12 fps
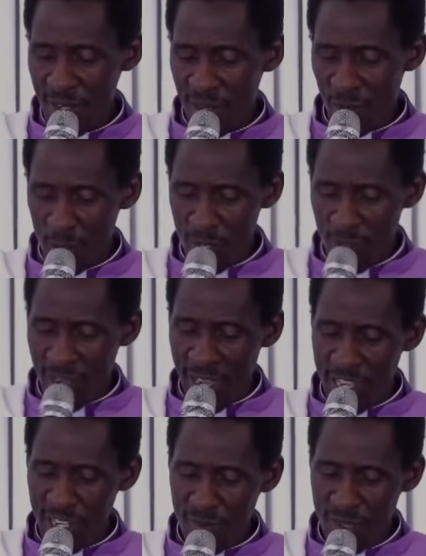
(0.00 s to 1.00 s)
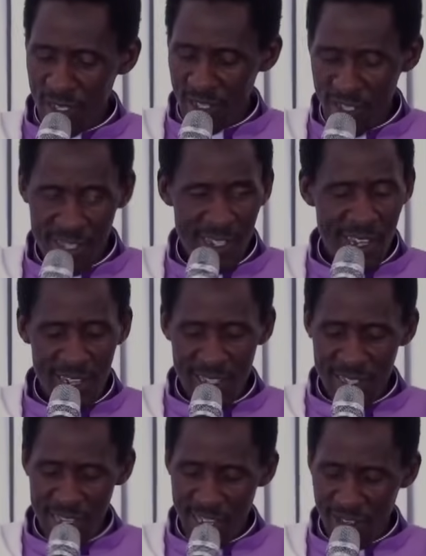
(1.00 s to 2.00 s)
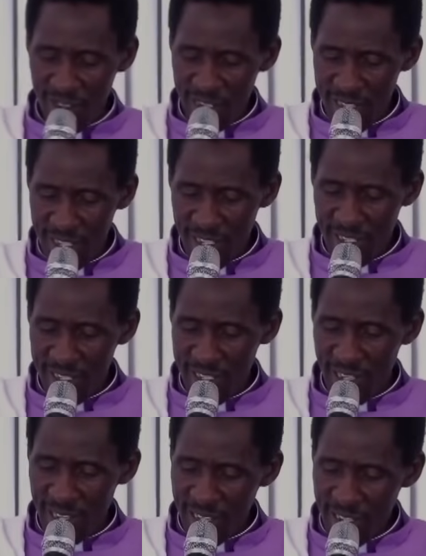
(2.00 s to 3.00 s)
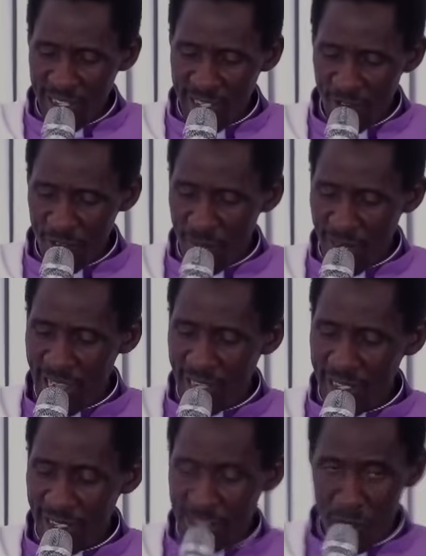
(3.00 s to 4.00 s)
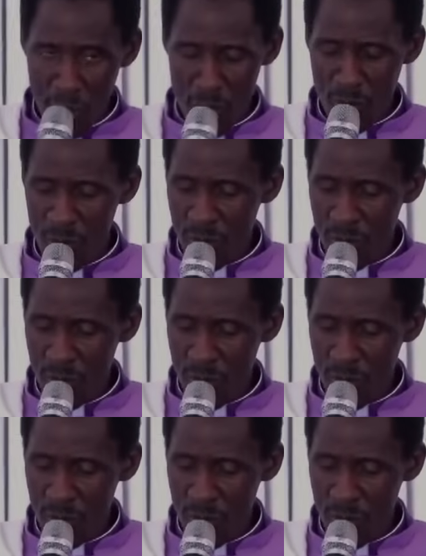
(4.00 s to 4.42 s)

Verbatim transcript: those who have heard me start circulating it and let every black know